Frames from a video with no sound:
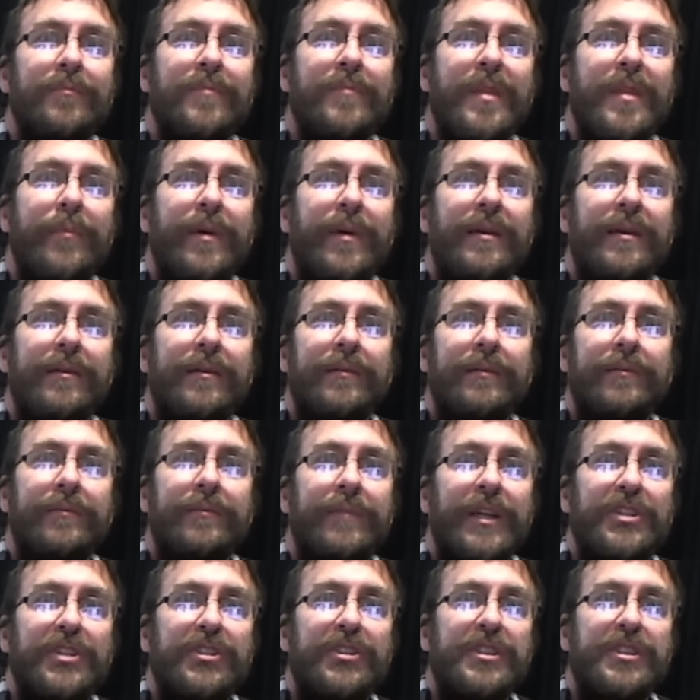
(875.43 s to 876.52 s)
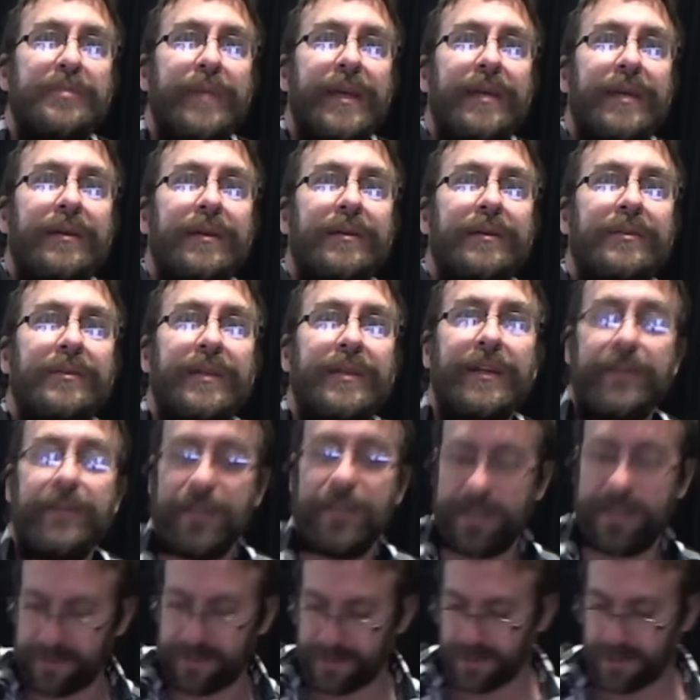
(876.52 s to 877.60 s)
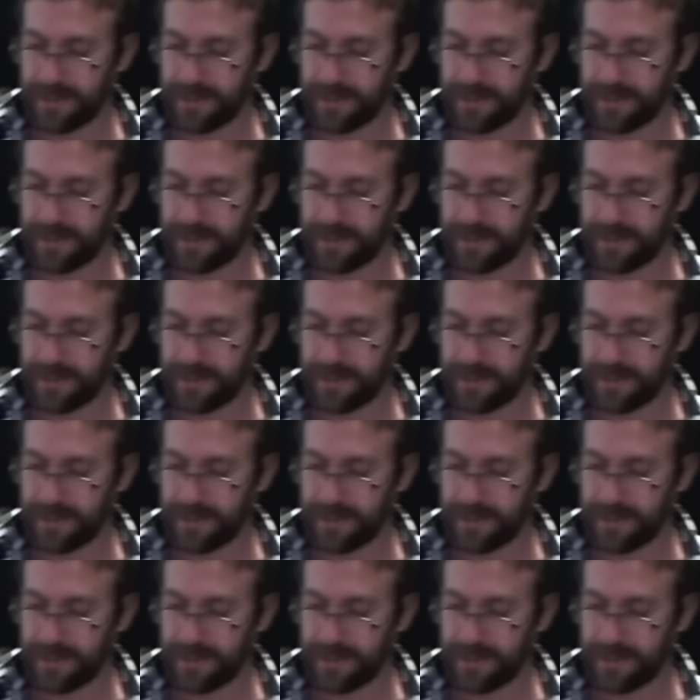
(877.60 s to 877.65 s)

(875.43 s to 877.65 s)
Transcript: But that's just me. So there it is.